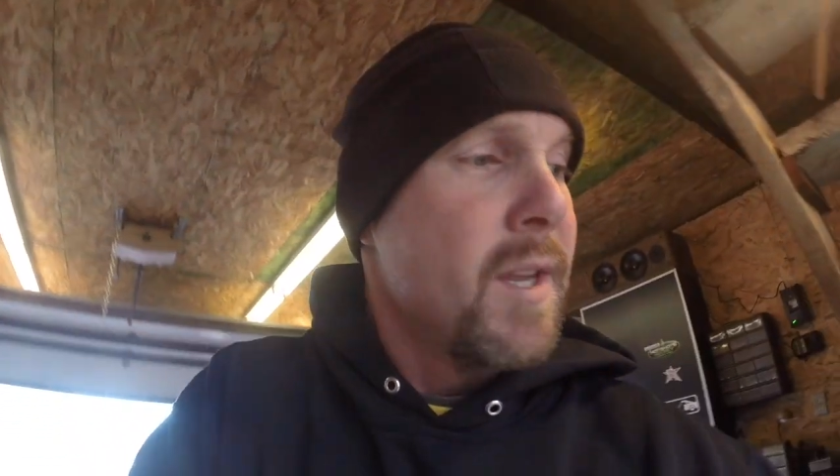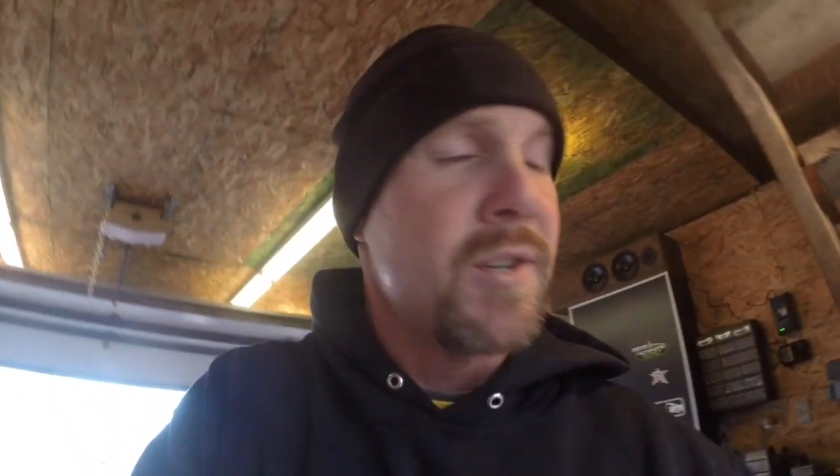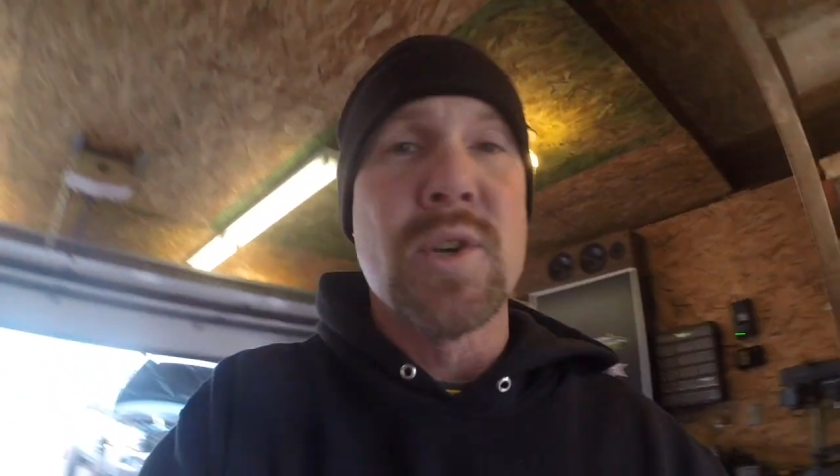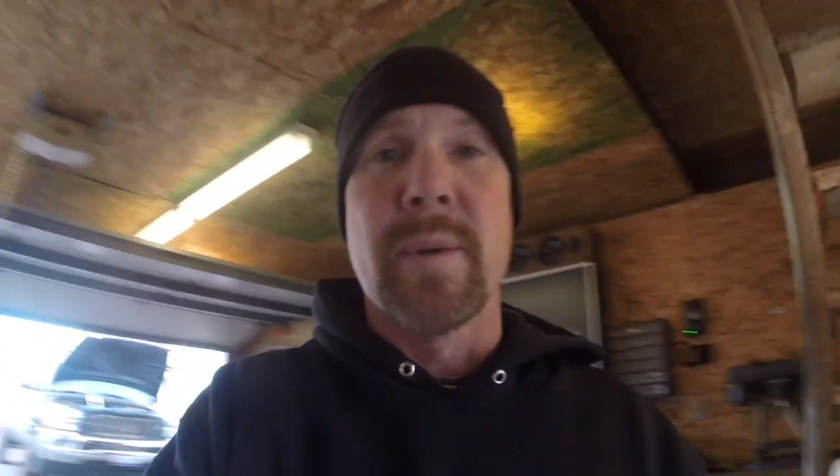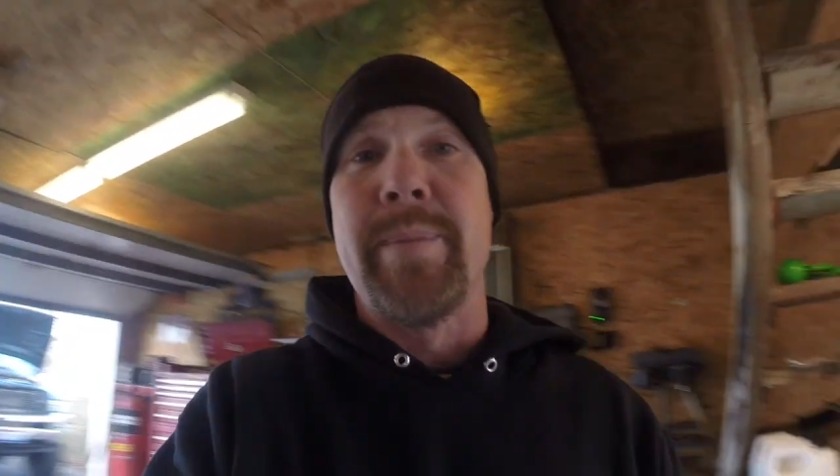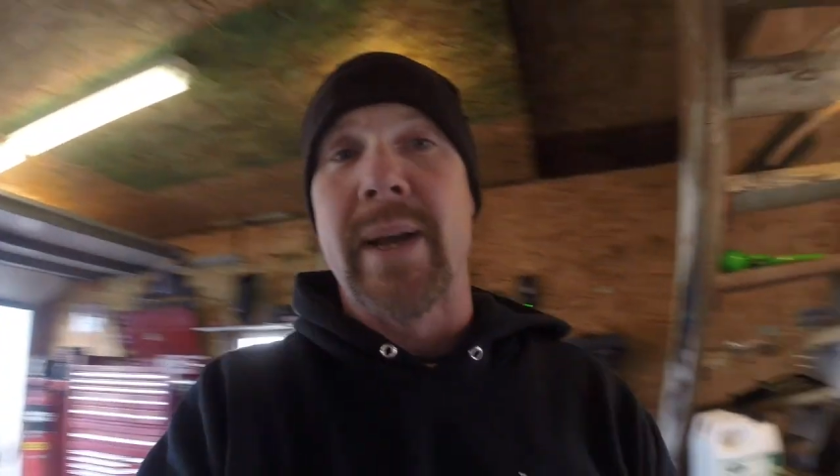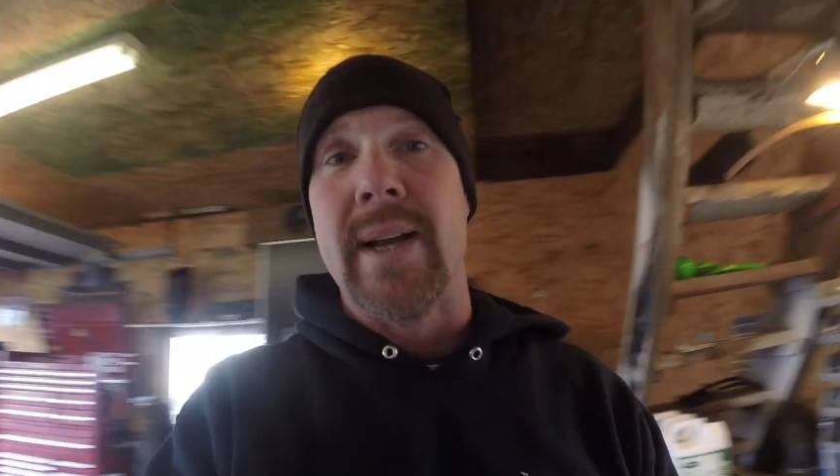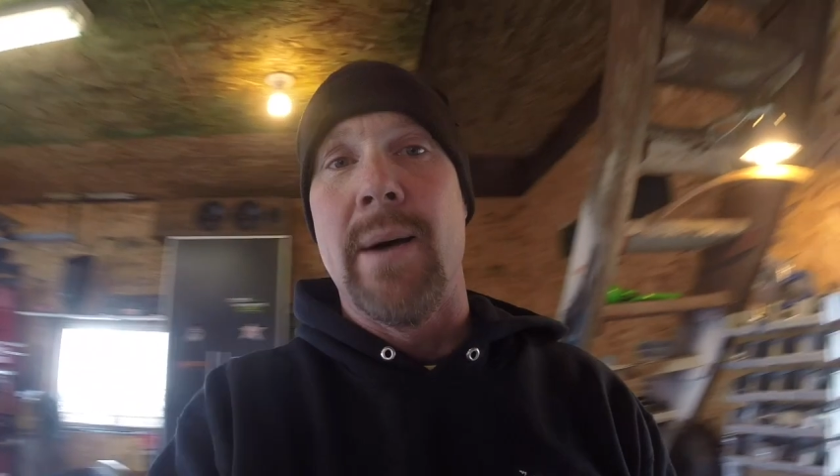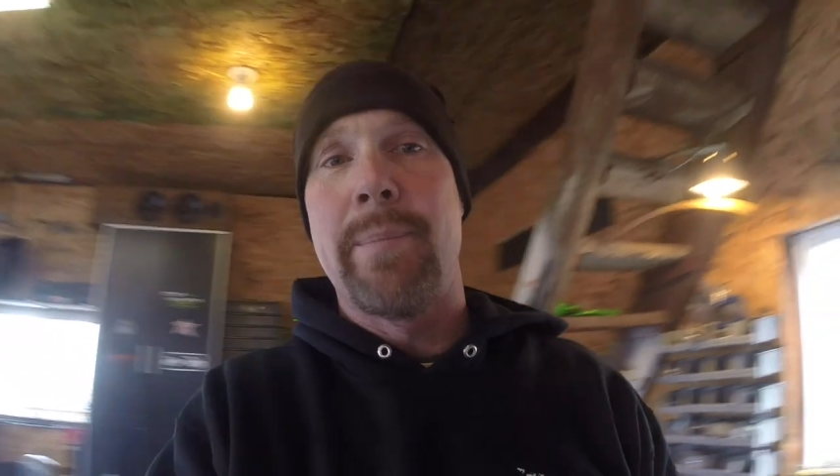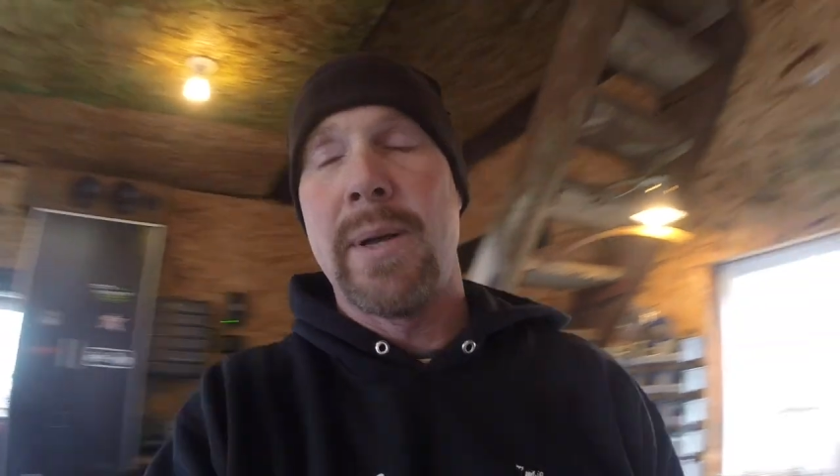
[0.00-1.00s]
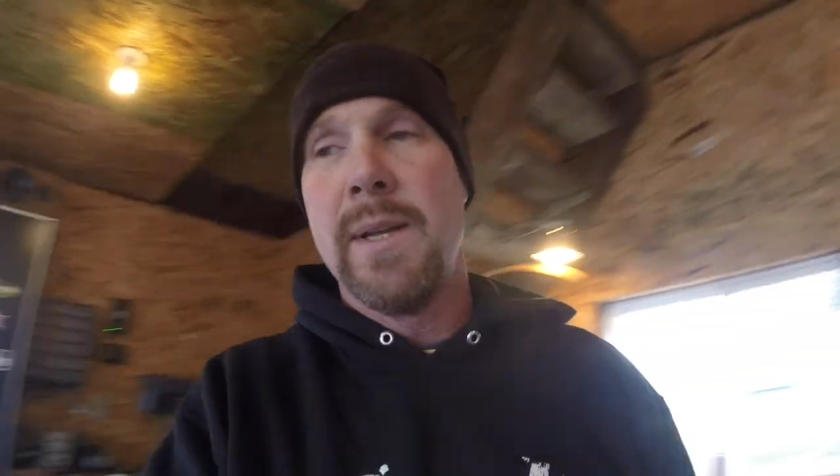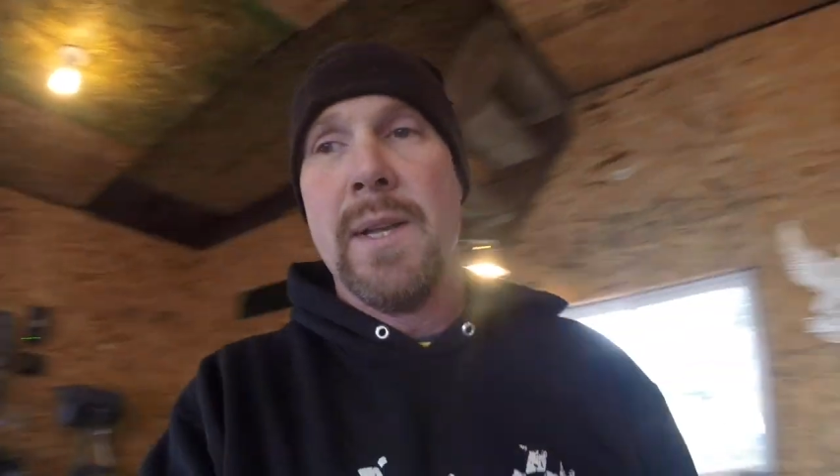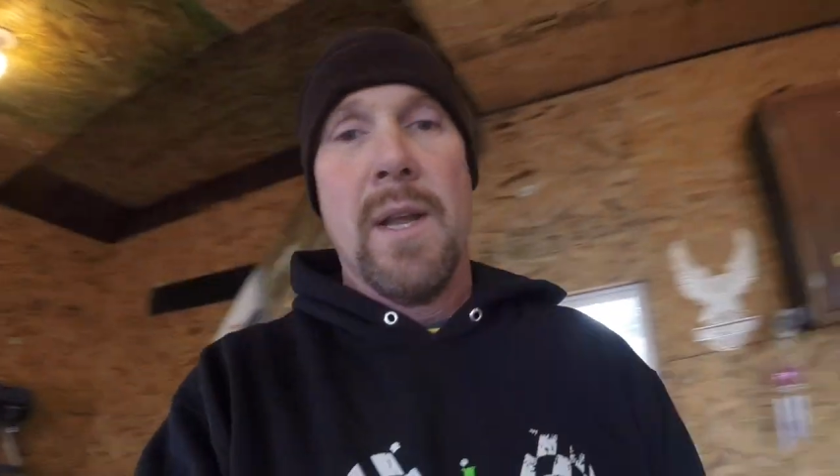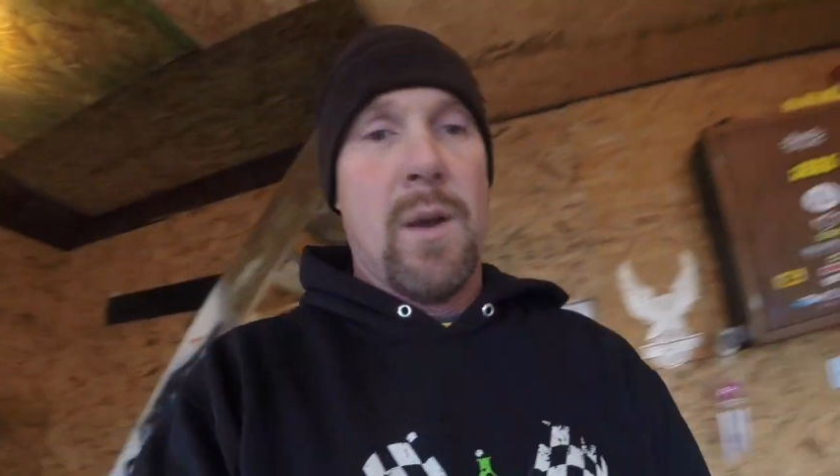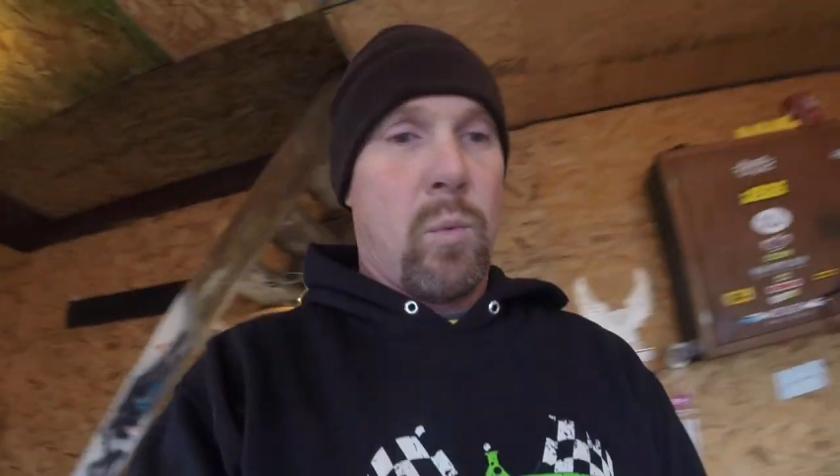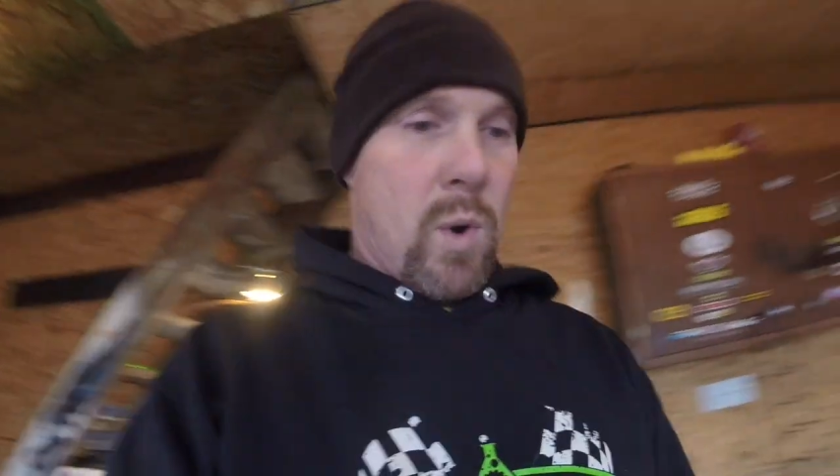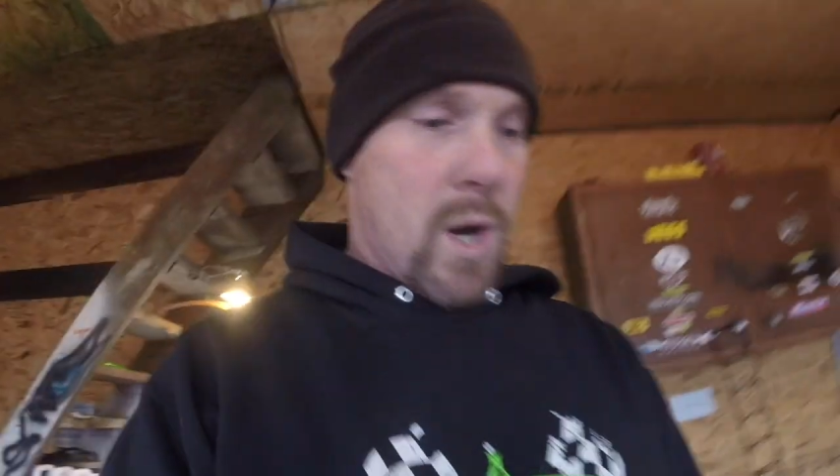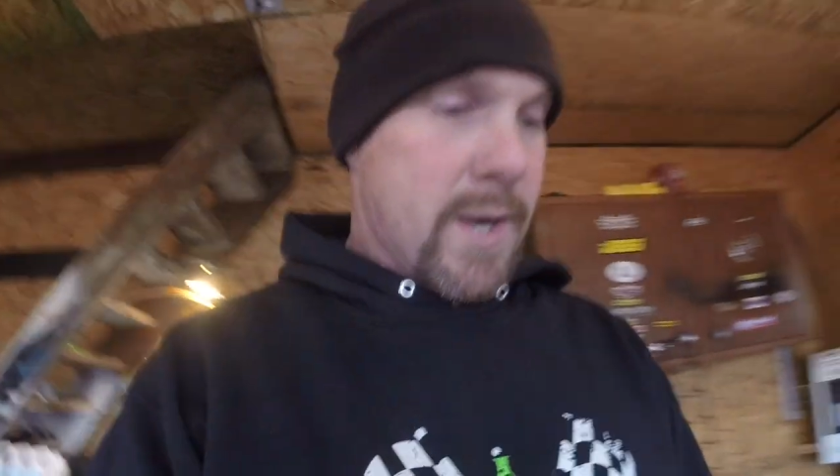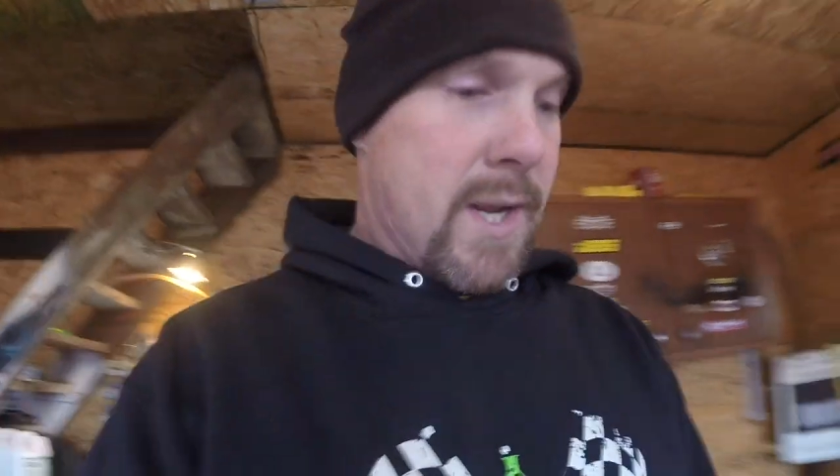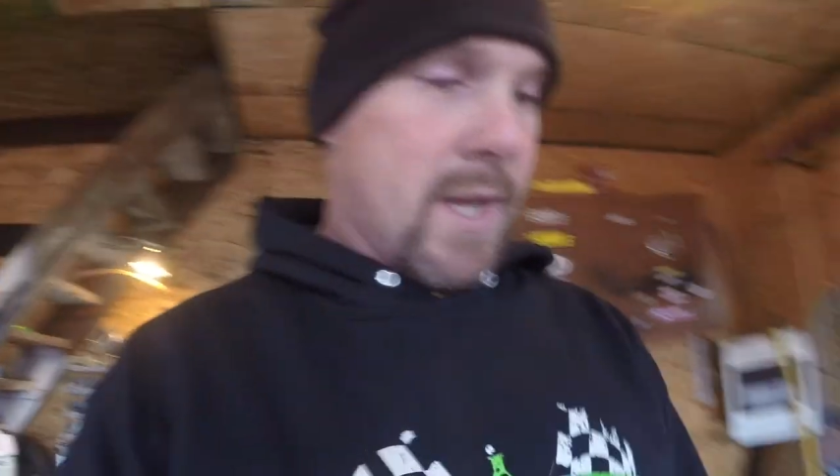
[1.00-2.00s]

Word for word: that you can pick up. One